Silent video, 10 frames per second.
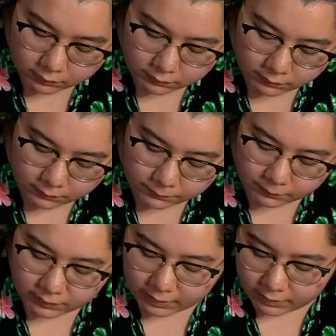So for
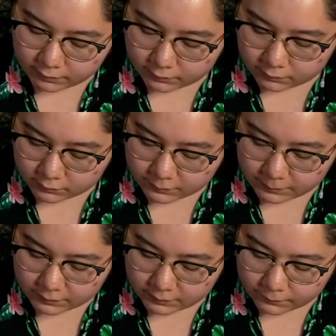that
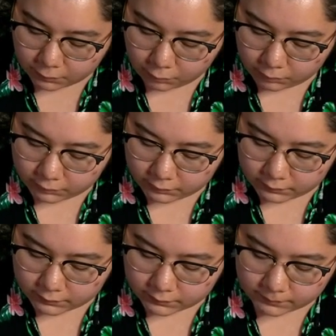specific ordinance,